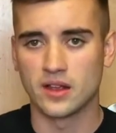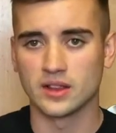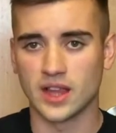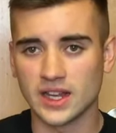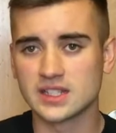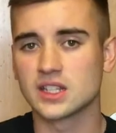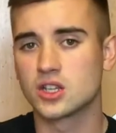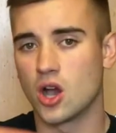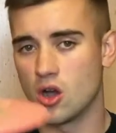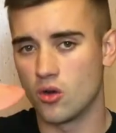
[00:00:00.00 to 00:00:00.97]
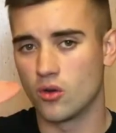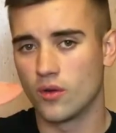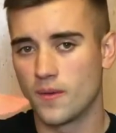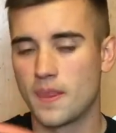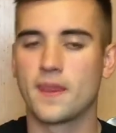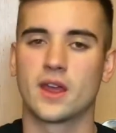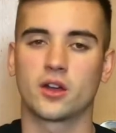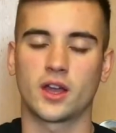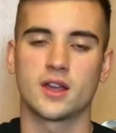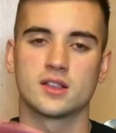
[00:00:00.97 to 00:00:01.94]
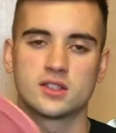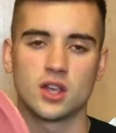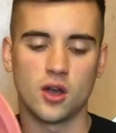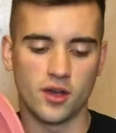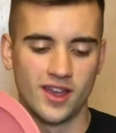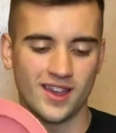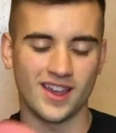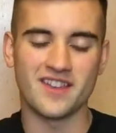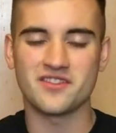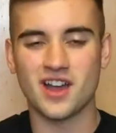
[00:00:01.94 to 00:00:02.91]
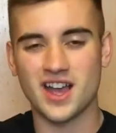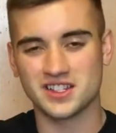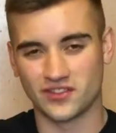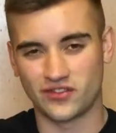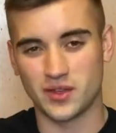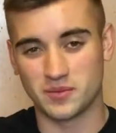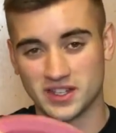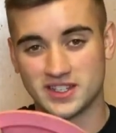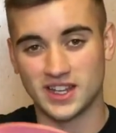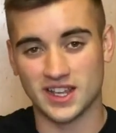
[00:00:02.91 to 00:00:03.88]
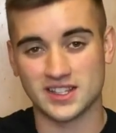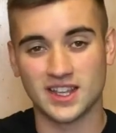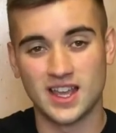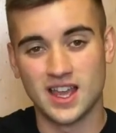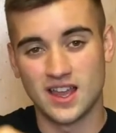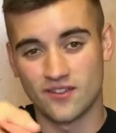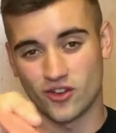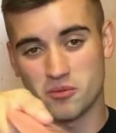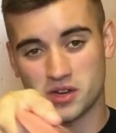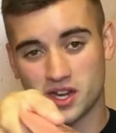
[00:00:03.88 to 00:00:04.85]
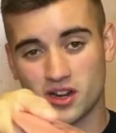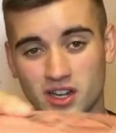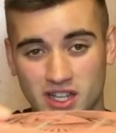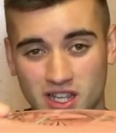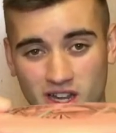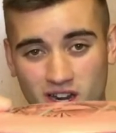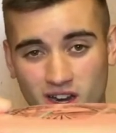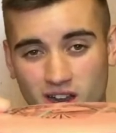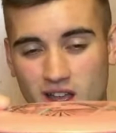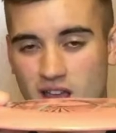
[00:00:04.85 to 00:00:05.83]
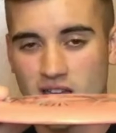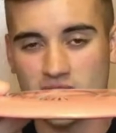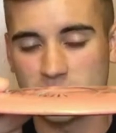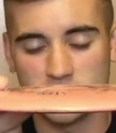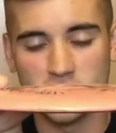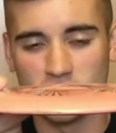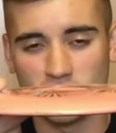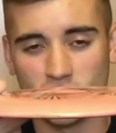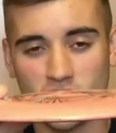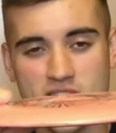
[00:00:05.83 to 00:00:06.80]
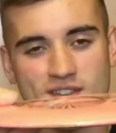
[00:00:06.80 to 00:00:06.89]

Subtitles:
likes to go. Okay, so if you guys are flip this disc from here to here, it's beautiful.